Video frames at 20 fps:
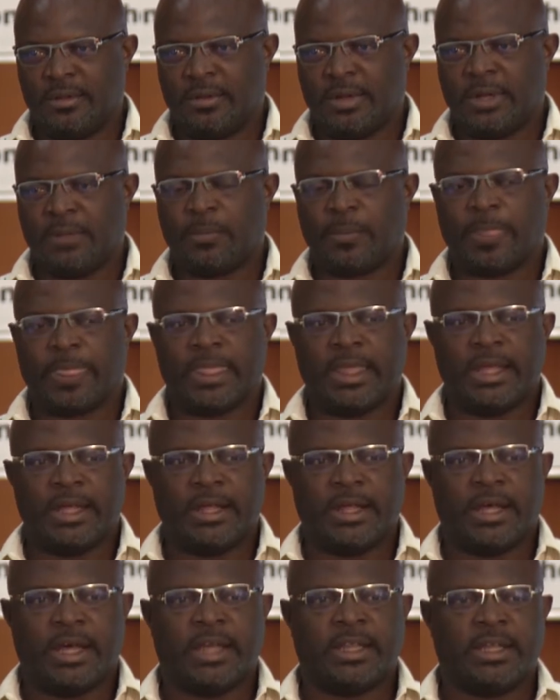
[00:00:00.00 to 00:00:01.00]
Right?
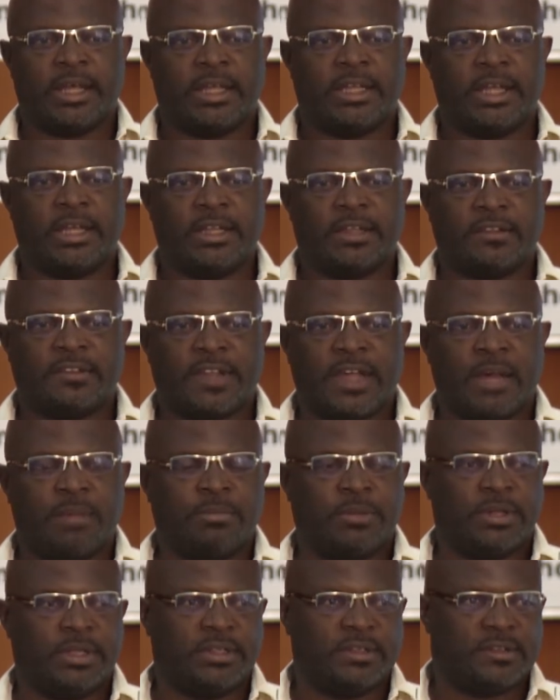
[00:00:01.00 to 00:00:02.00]
And another
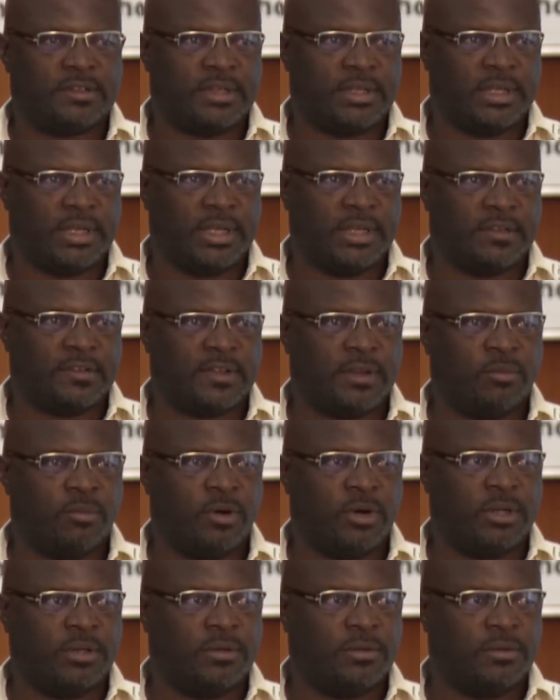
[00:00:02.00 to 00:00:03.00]
example is
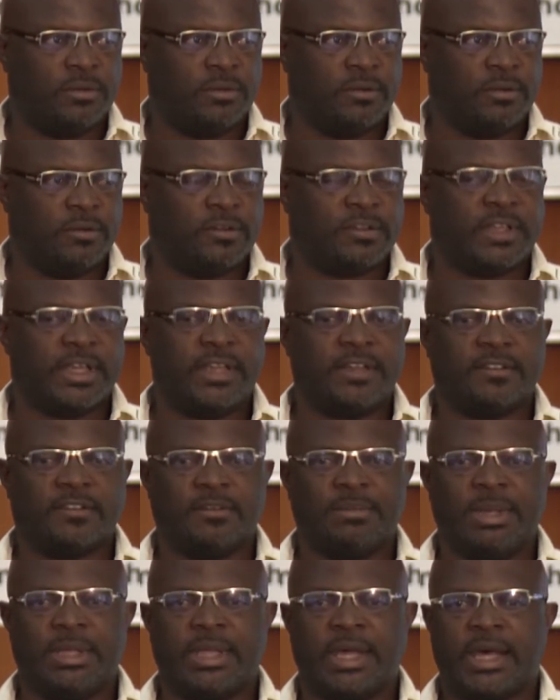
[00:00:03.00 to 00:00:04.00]
someone who says
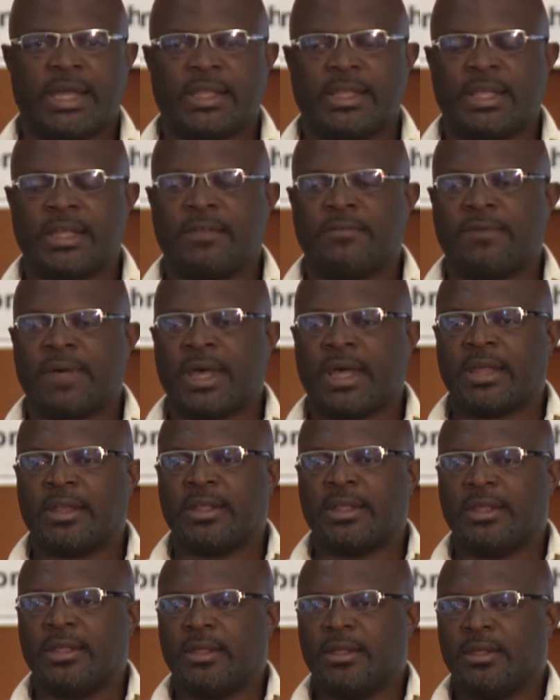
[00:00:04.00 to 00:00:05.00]
to me that in fact,
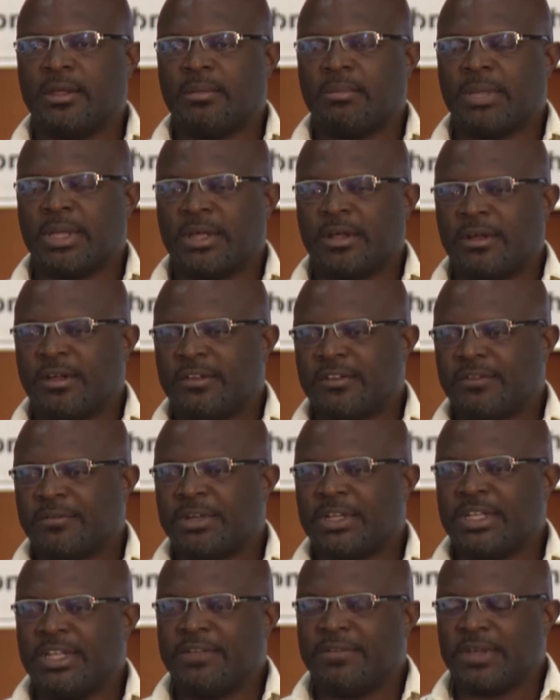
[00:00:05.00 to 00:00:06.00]
because of
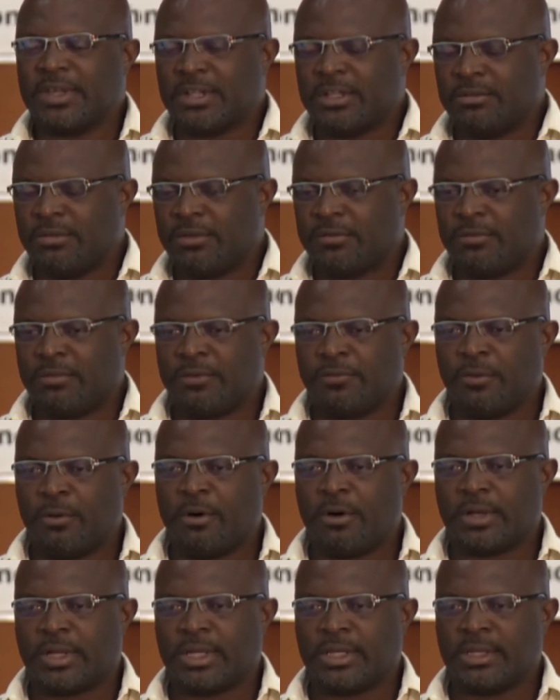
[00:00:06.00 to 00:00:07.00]
her difficulty with
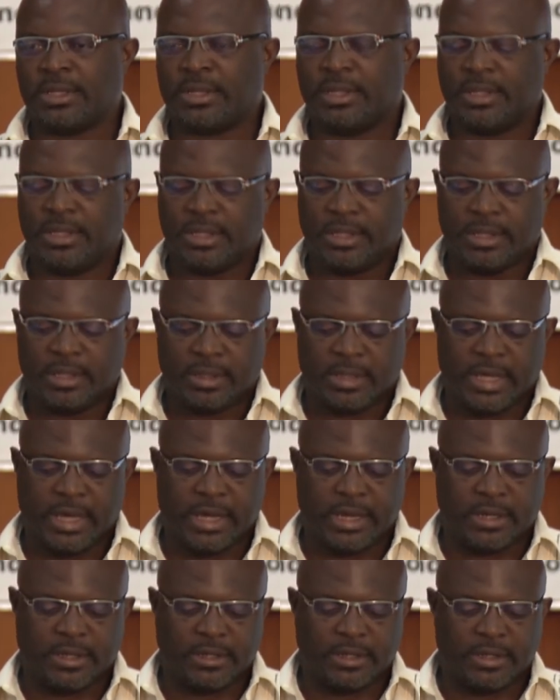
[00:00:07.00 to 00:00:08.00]
walking,
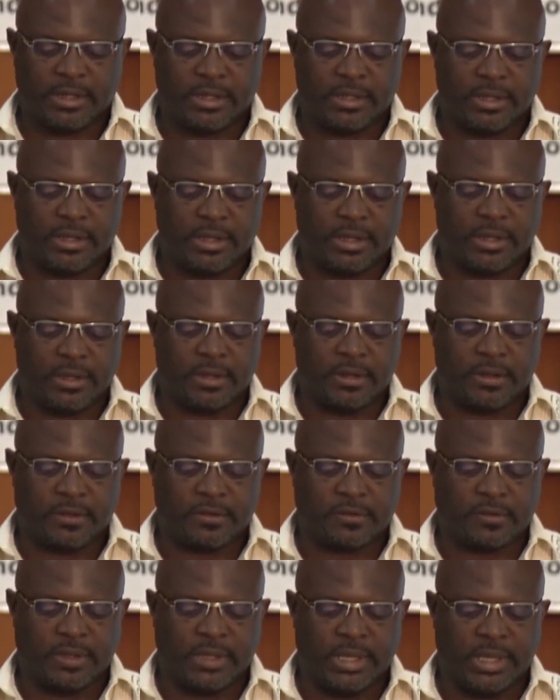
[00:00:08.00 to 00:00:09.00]
that
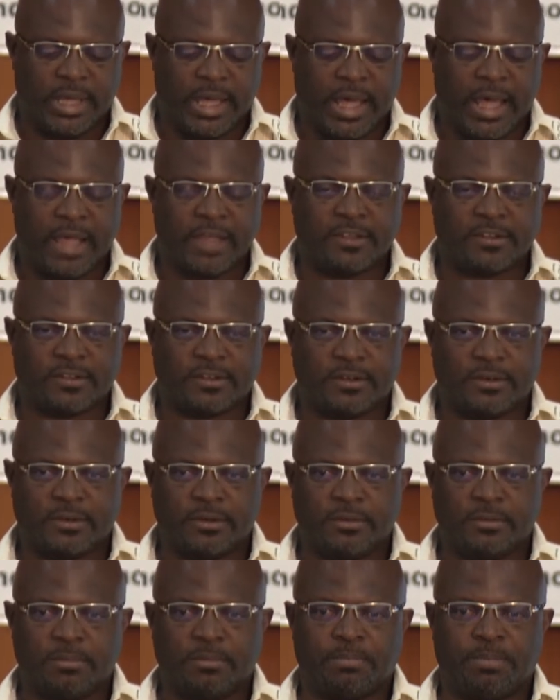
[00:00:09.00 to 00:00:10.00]
she has
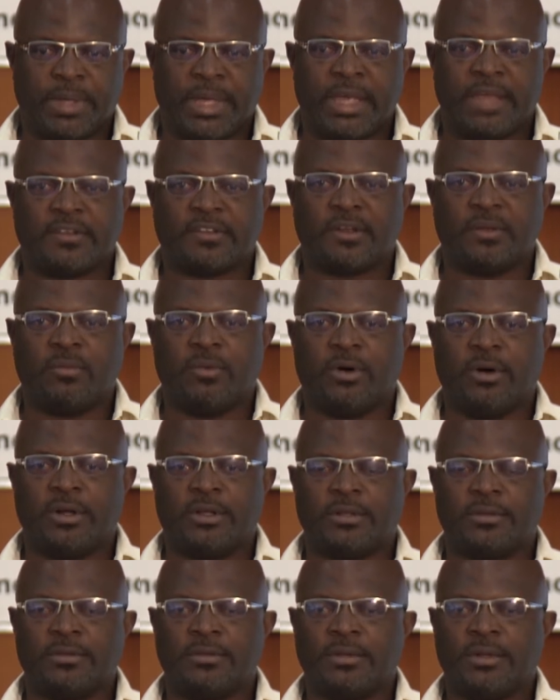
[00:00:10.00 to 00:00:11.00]
to pay
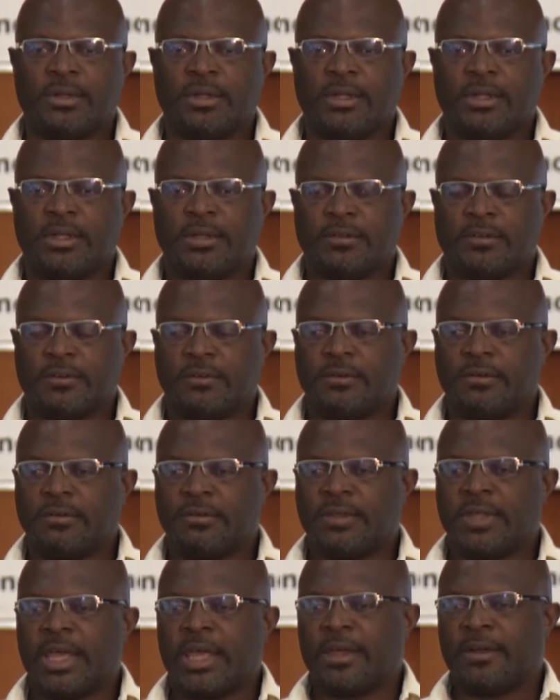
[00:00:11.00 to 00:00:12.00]
someone to
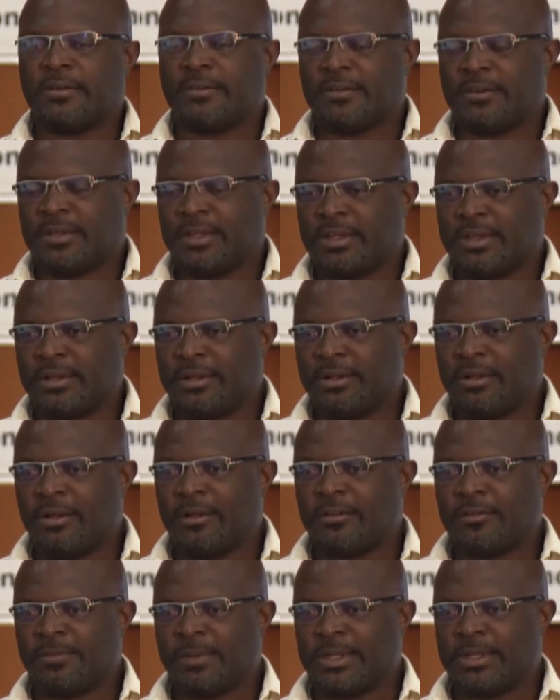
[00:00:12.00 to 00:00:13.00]
take her to the
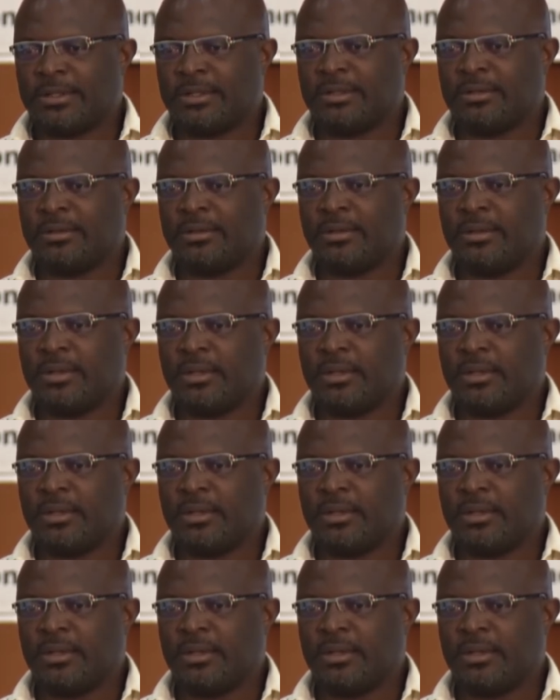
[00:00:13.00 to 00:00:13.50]
hospital